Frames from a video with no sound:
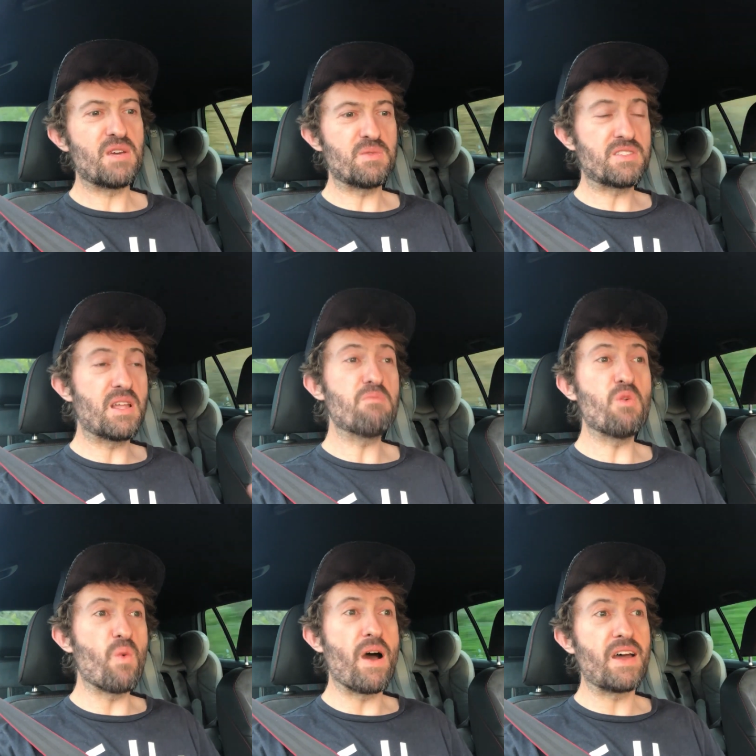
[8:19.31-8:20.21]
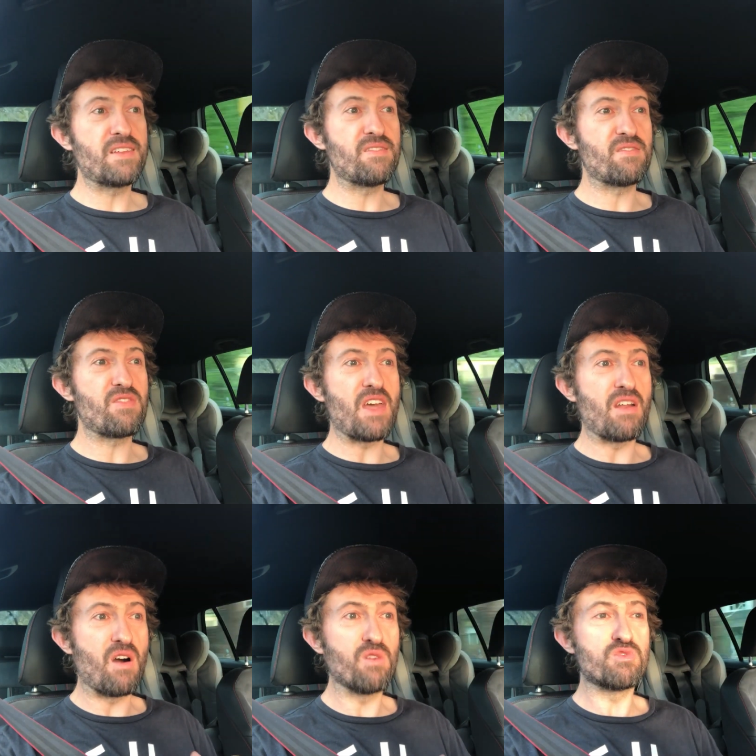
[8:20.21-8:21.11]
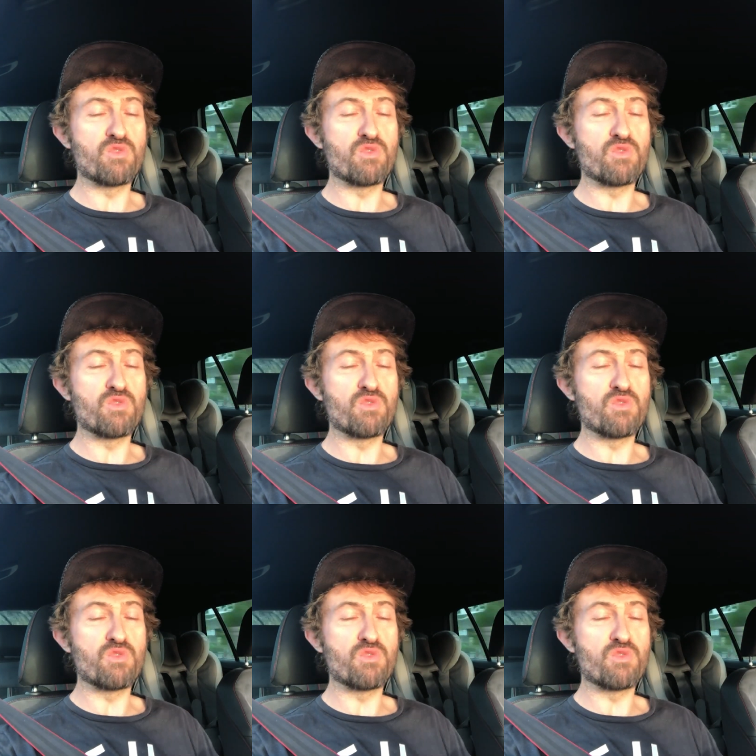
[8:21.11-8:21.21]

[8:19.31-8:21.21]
It was number one, that whole